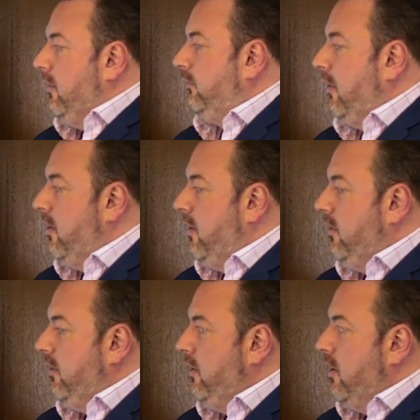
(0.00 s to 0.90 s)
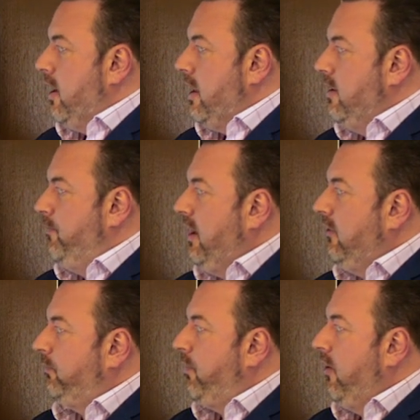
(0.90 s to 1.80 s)
So, you know, and the
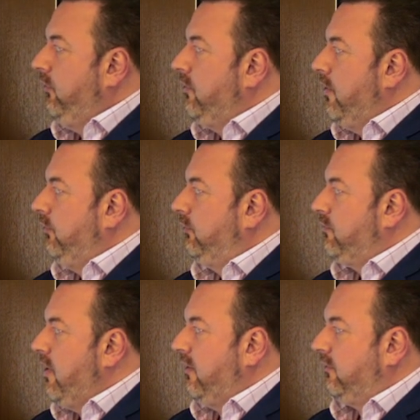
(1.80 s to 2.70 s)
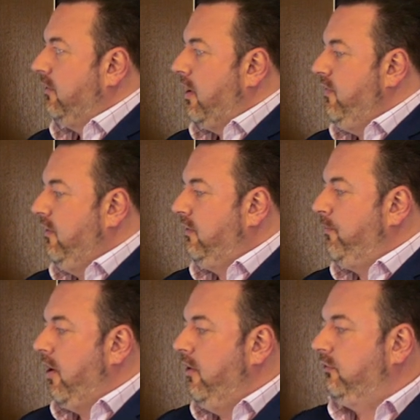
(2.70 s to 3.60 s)
biggest postcode stress, and these are
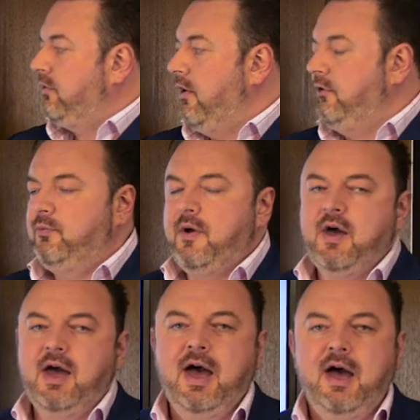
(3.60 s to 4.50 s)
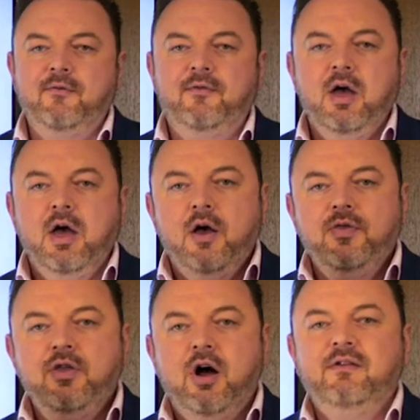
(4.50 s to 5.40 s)
postcodes where they have
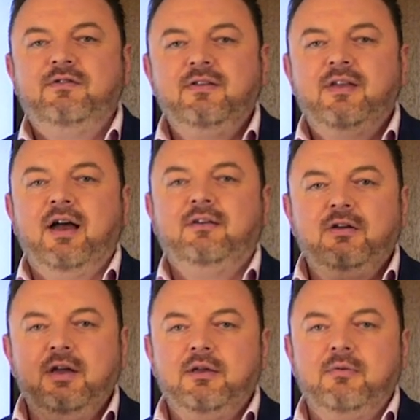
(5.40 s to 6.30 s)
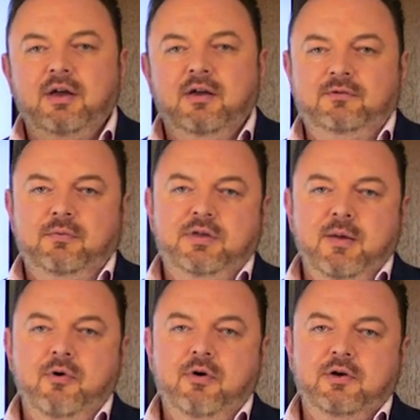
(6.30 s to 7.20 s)
90 days in arrears with
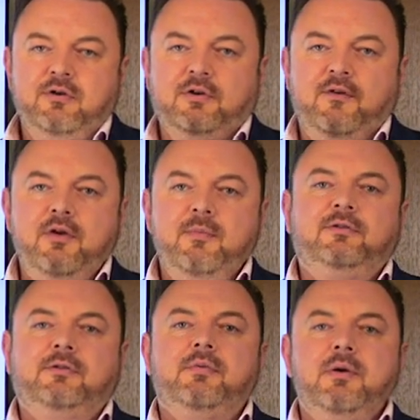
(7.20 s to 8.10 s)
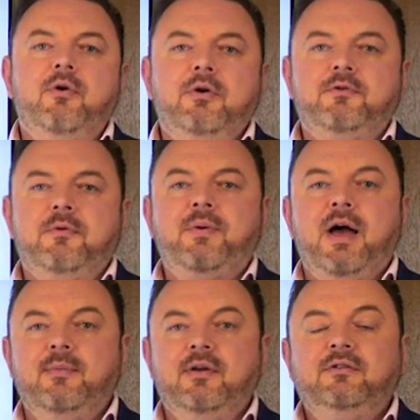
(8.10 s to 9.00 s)
their mortgage. So if you miss three mortgage
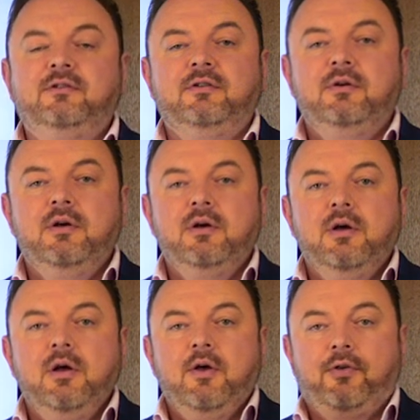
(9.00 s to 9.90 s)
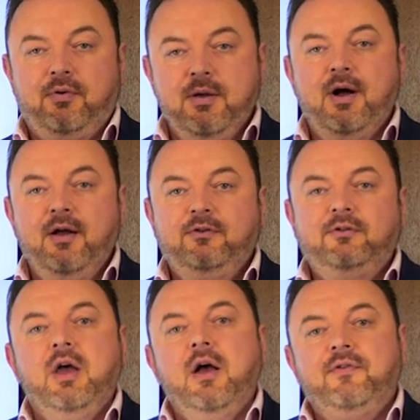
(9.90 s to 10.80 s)
repayments, 3
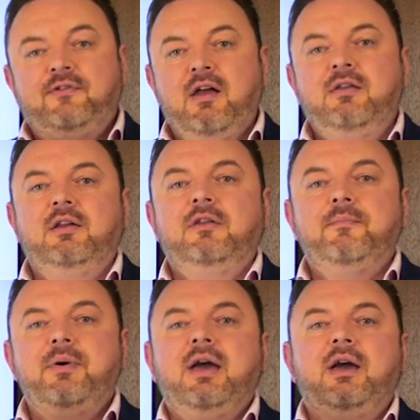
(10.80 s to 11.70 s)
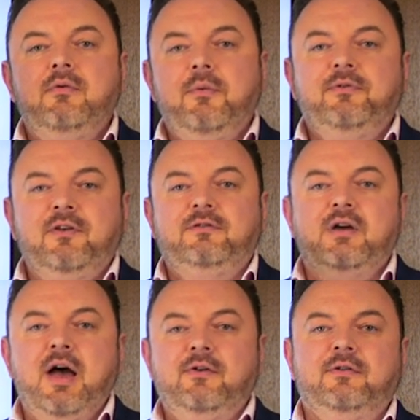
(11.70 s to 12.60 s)
months, technically the bank can repossess
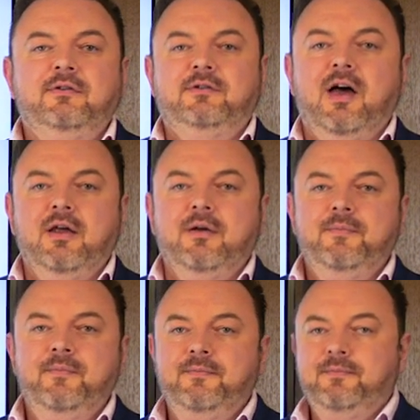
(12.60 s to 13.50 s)
your house and sell it.